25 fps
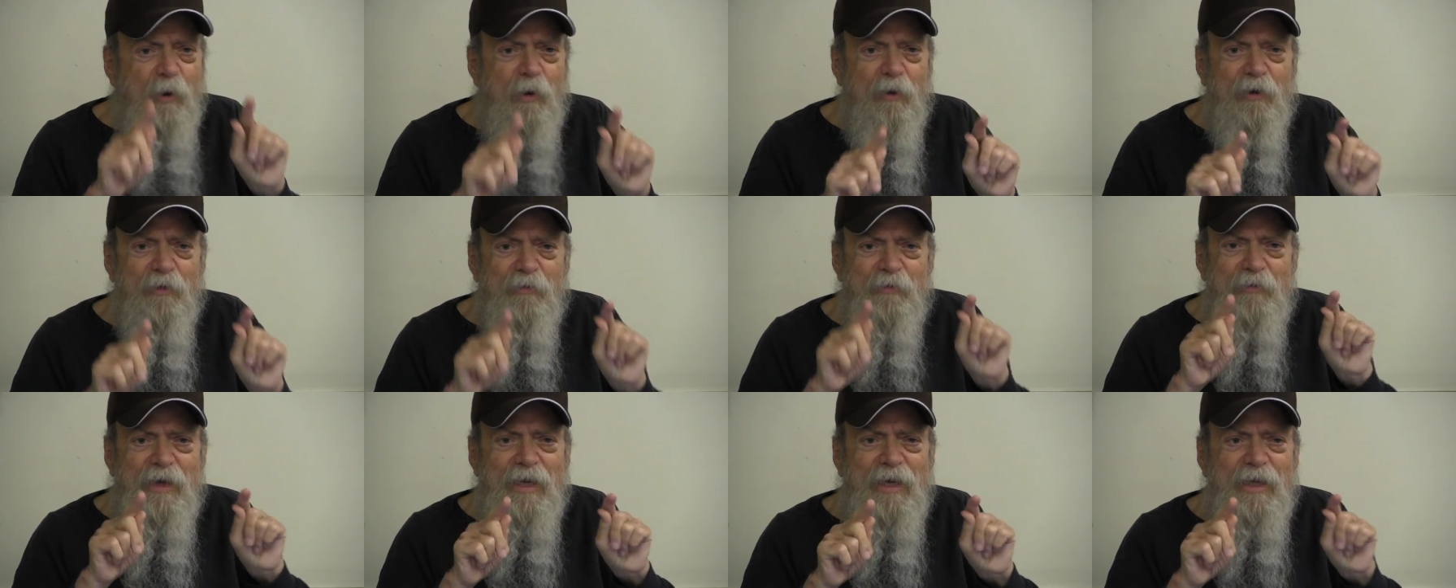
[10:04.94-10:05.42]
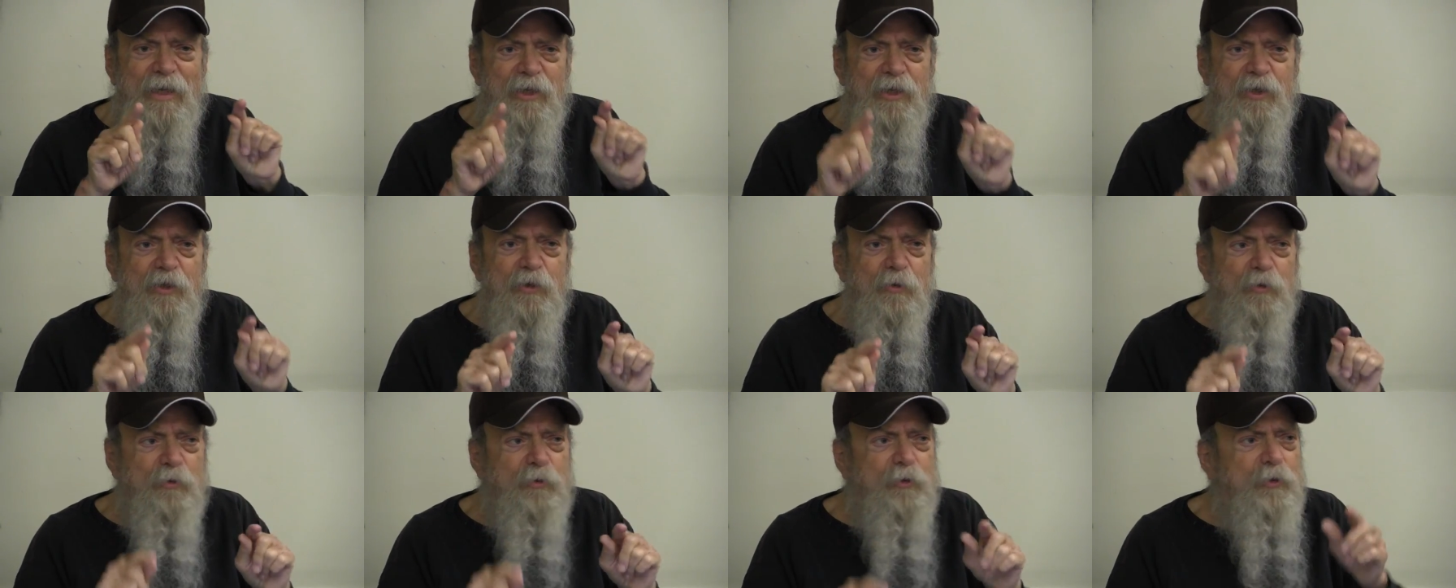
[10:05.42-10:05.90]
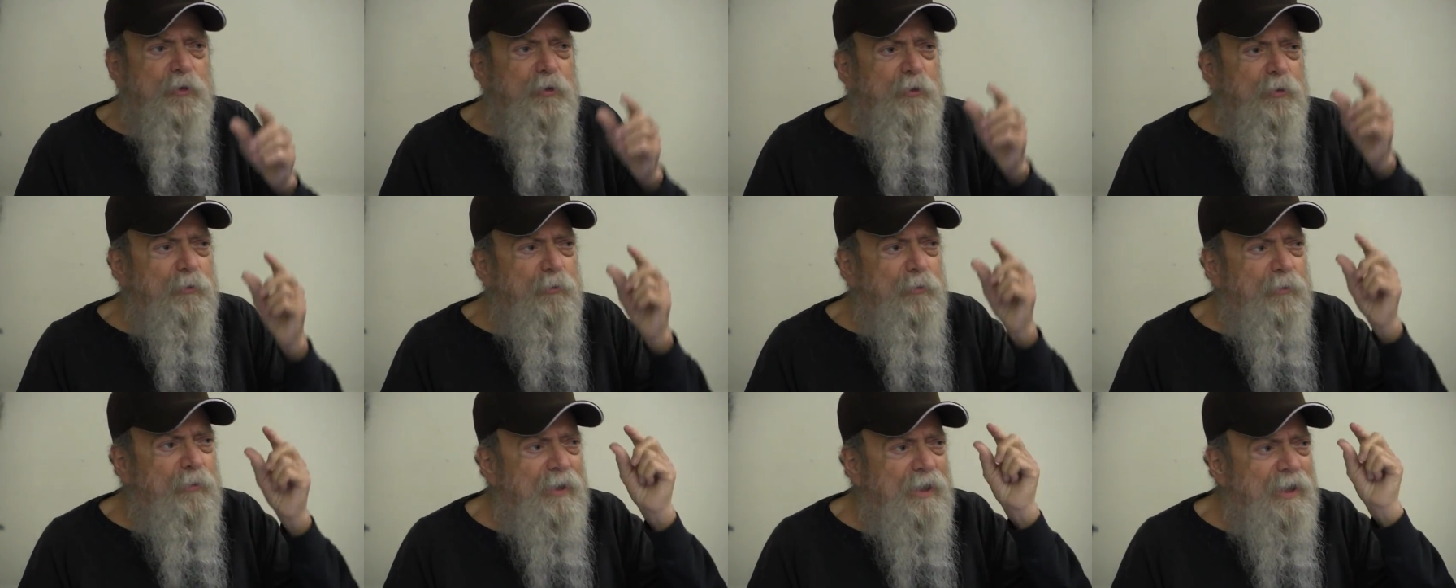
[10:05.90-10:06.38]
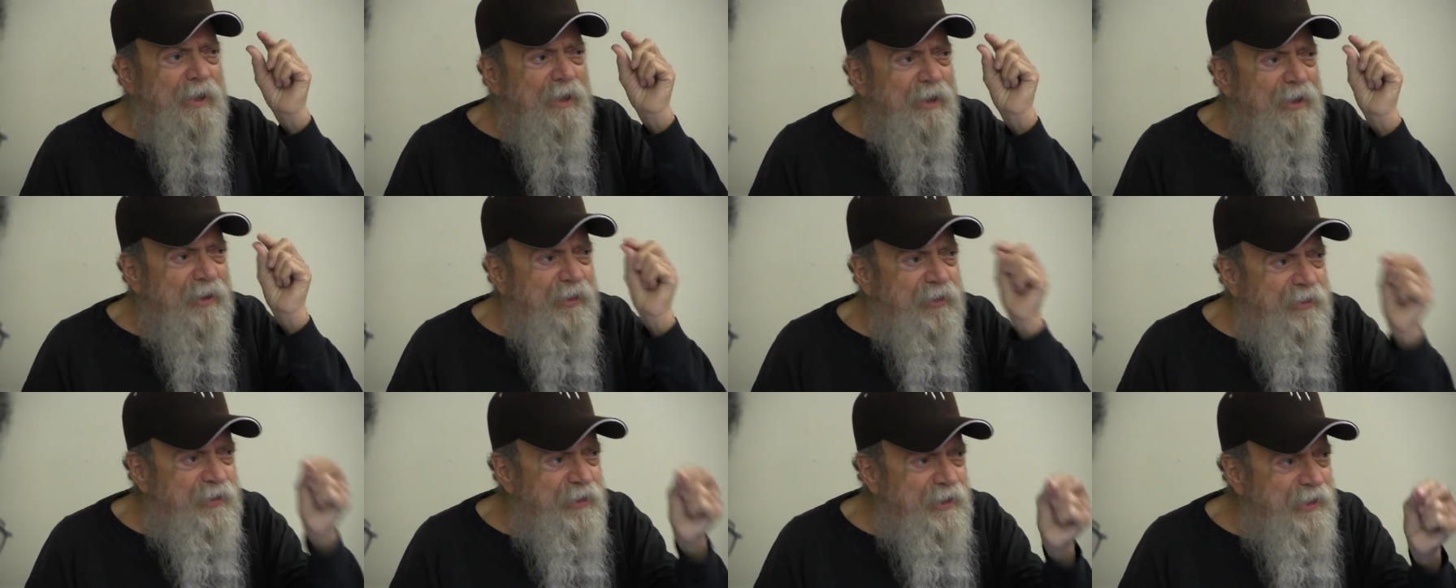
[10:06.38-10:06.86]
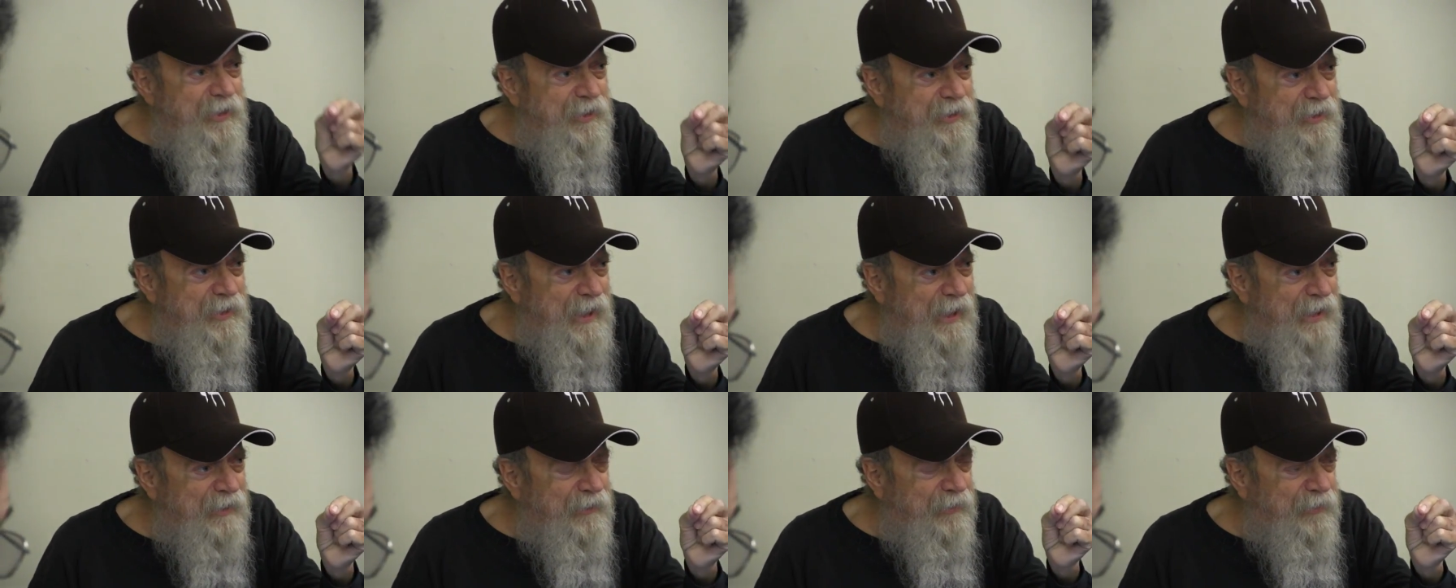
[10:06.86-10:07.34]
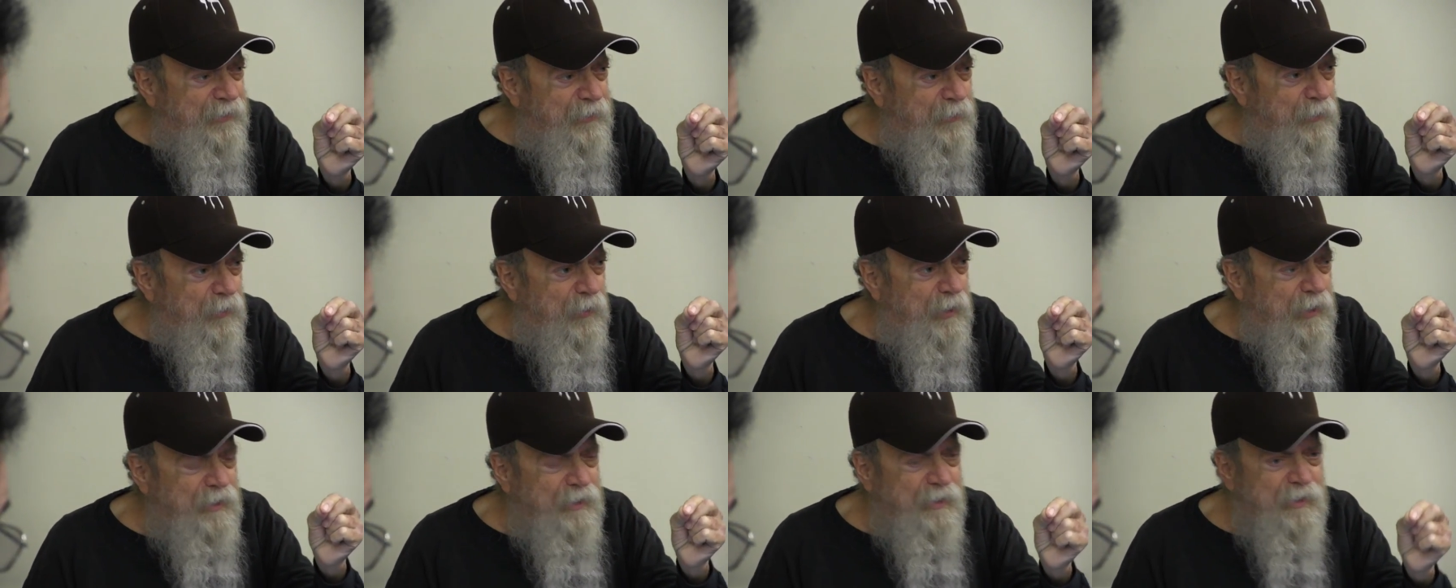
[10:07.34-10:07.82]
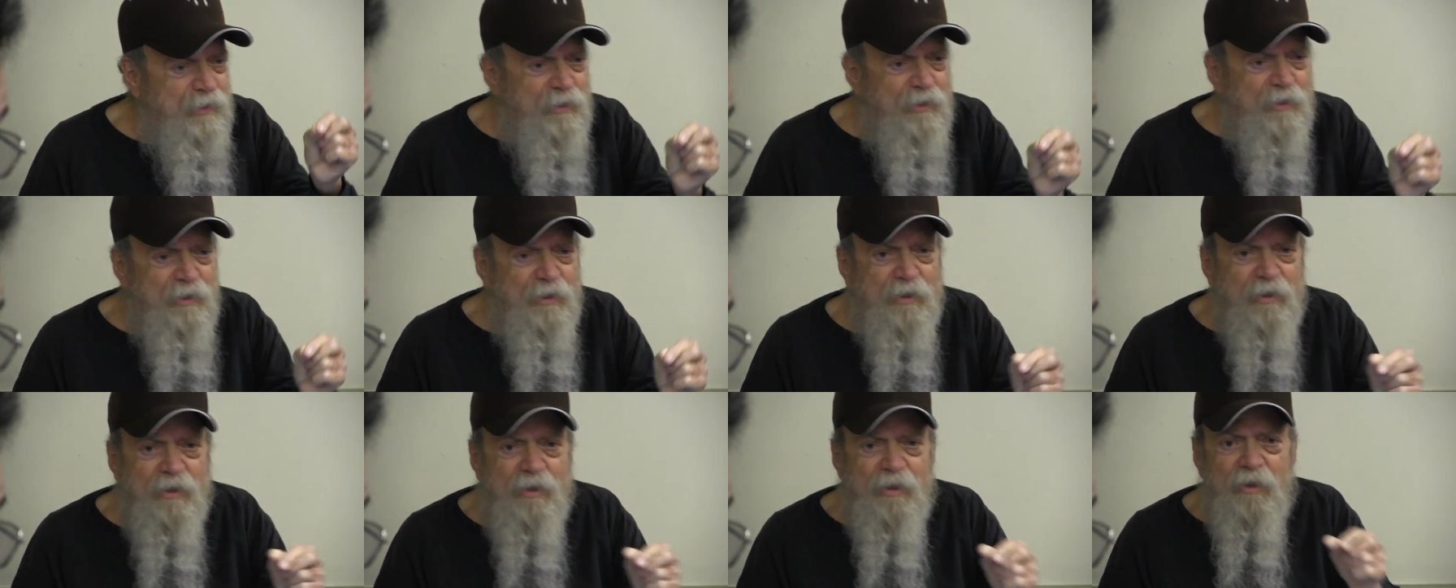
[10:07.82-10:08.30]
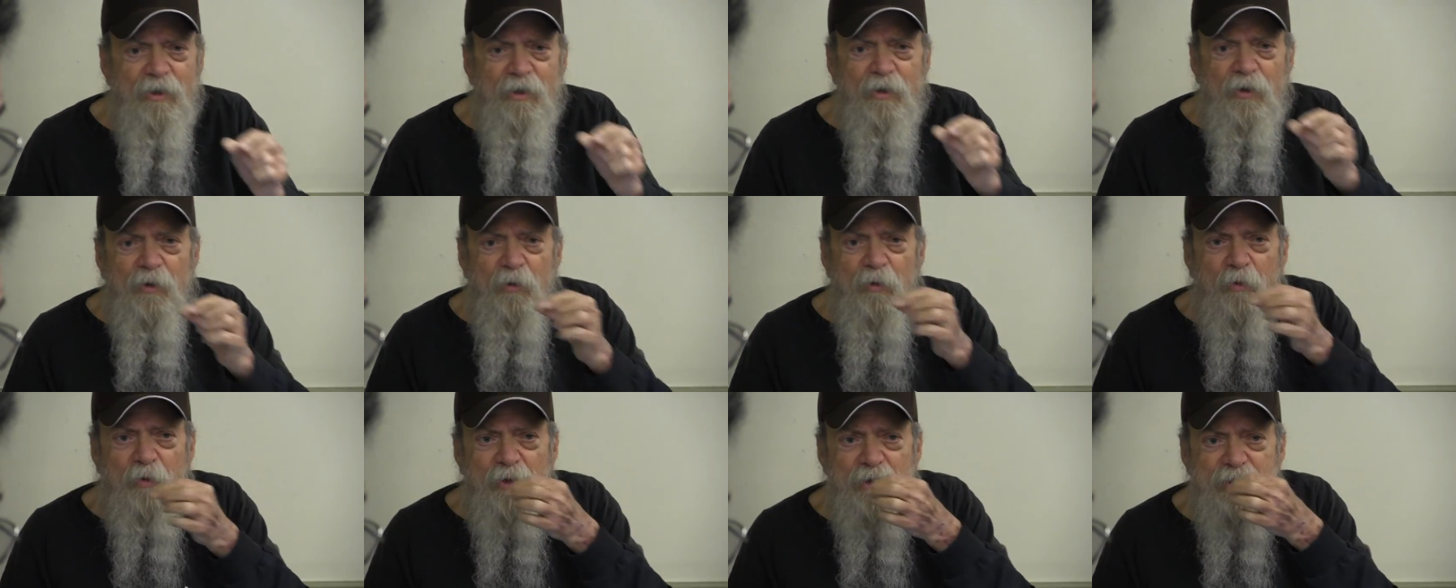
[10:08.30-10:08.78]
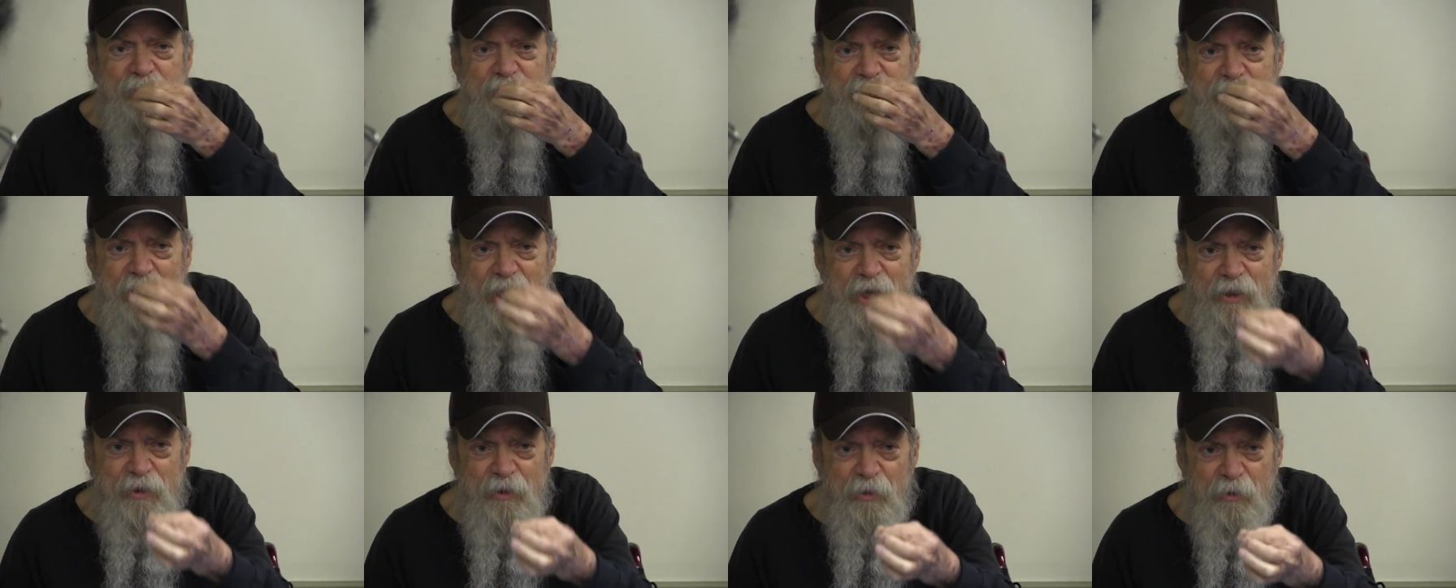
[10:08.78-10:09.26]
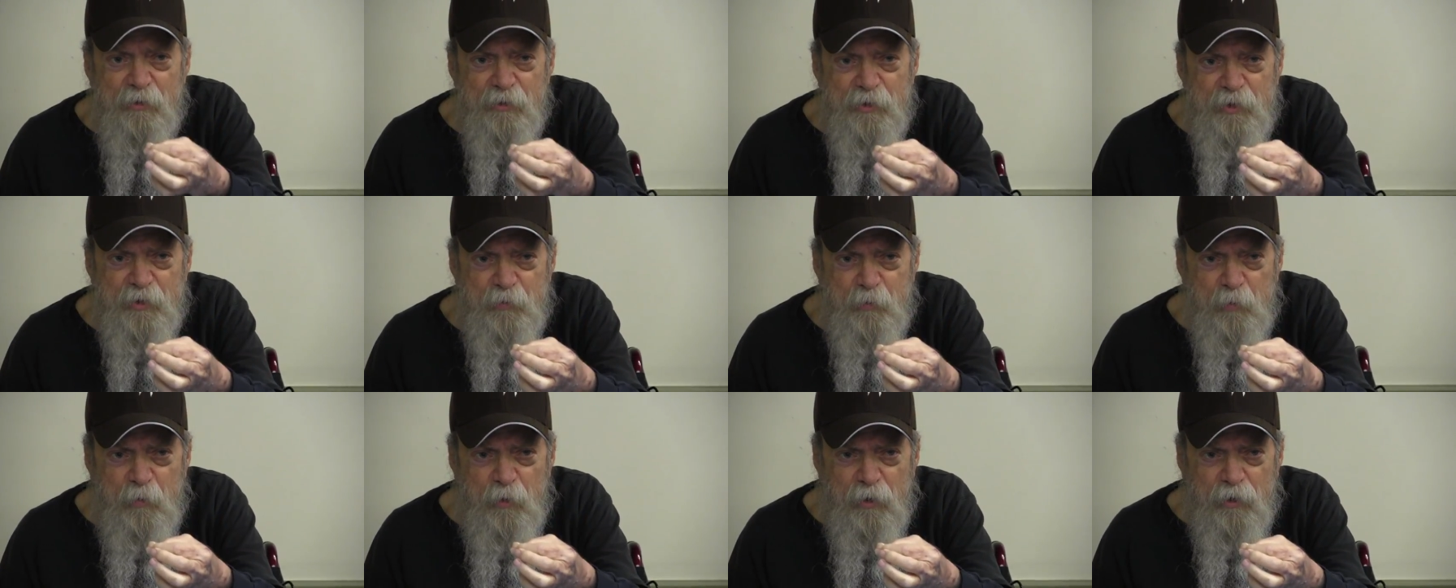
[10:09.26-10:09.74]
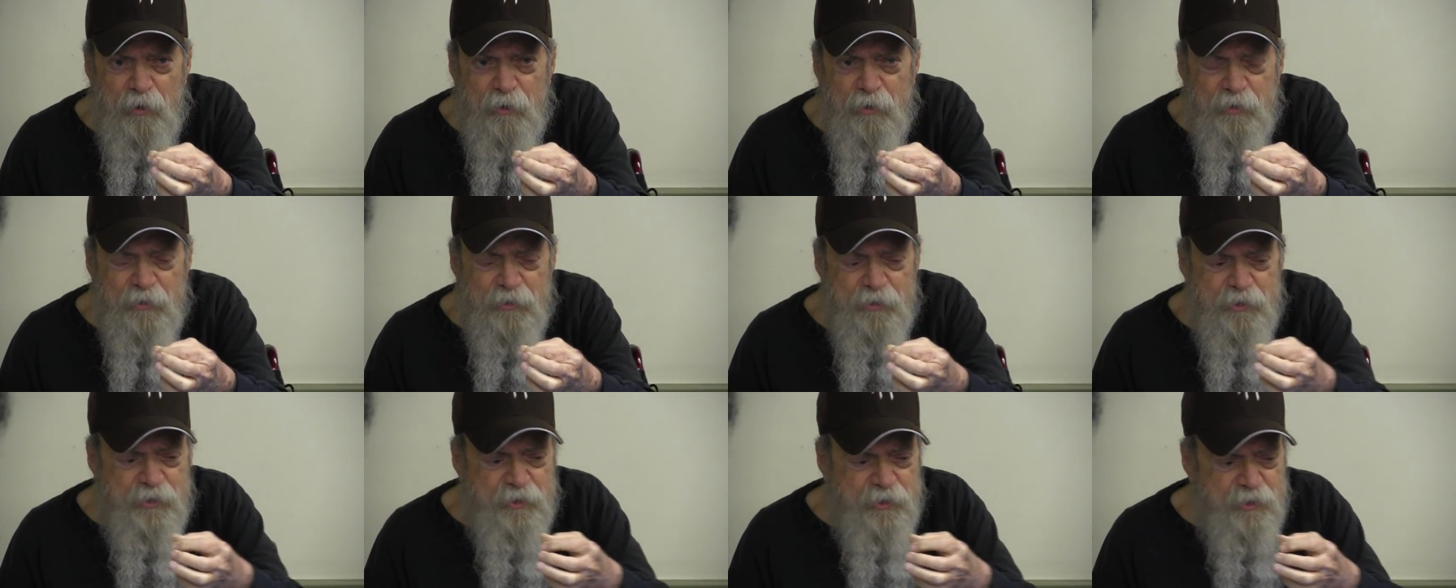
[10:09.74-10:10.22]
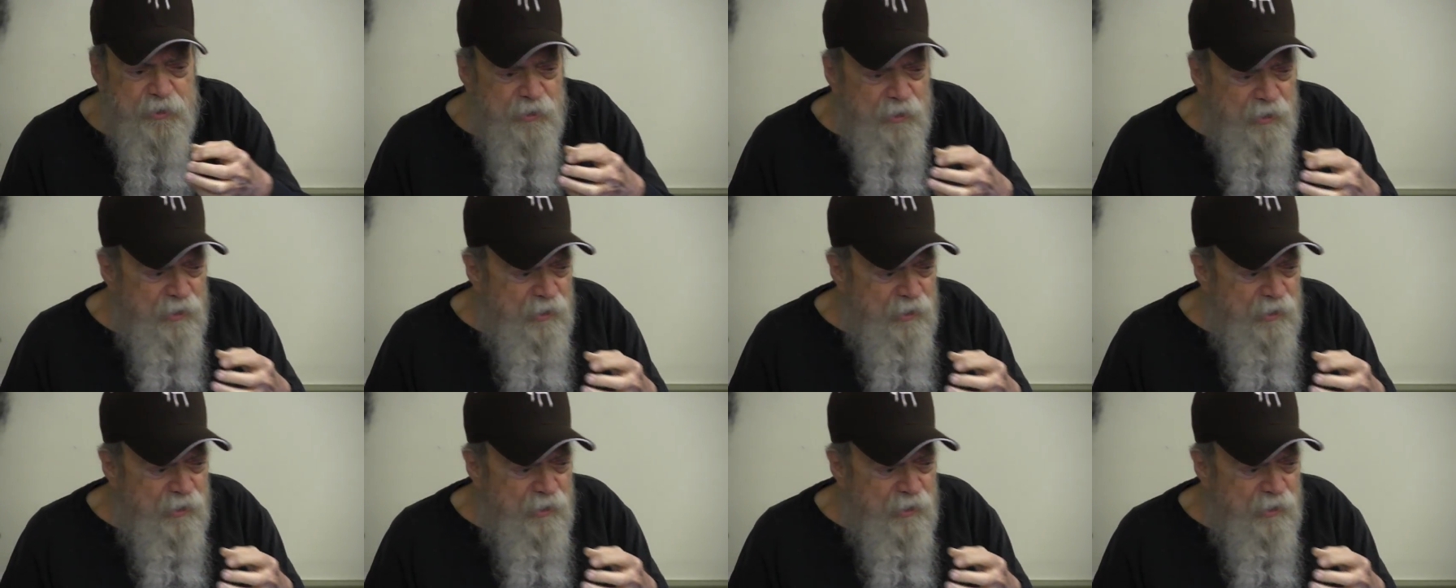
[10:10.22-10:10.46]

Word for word: motivating you to think that thought, or say those words,